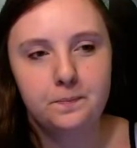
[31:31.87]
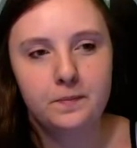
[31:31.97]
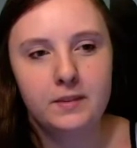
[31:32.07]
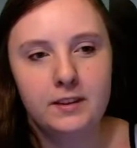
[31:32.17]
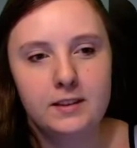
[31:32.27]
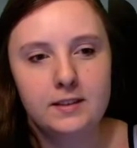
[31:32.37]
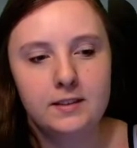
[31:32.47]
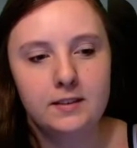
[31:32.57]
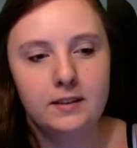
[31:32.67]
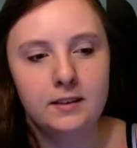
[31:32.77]

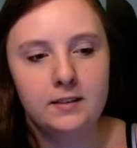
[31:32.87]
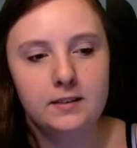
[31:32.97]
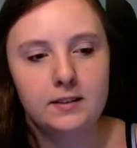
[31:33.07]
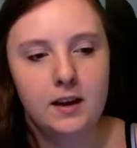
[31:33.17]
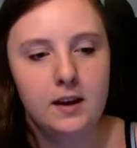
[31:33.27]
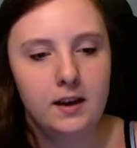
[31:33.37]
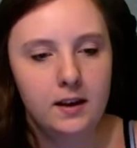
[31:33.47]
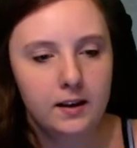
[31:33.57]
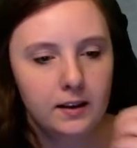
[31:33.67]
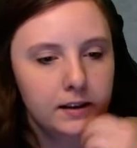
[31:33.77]
things.
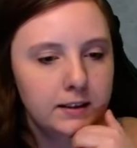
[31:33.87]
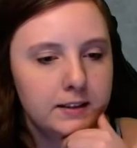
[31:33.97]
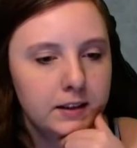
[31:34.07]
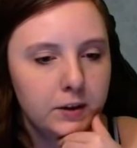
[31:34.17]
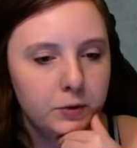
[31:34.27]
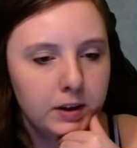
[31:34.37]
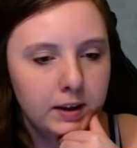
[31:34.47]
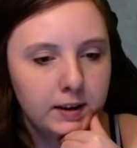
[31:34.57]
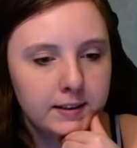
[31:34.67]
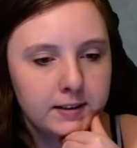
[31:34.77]
Let's see if we can
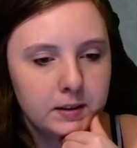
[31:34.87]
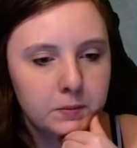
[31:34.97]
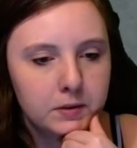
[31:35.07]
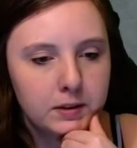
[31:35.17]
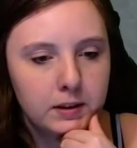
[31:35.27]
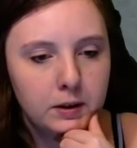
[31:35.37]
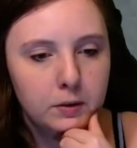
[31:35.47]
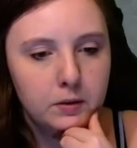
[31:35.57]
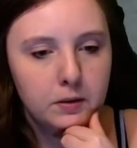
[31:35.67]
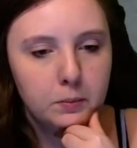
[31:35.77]
get something
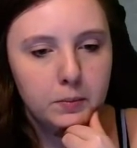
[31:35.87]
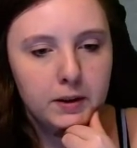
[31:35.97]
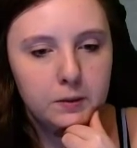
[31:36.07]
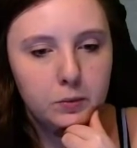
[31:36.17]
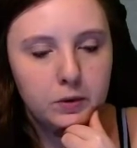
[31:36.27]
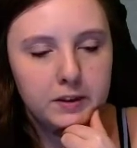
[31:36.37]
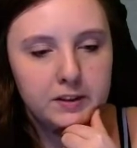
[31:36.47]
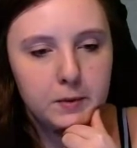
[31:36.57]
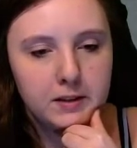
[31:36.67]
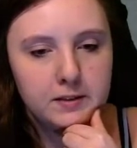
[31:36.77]
a bit more
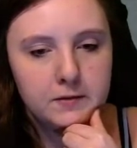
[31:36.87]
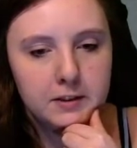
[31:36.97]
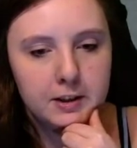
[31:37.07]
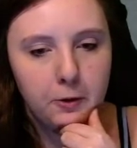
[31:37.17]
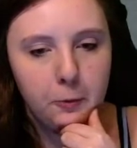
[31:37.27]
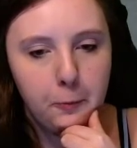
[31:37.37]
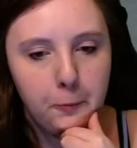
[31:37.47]
expensive now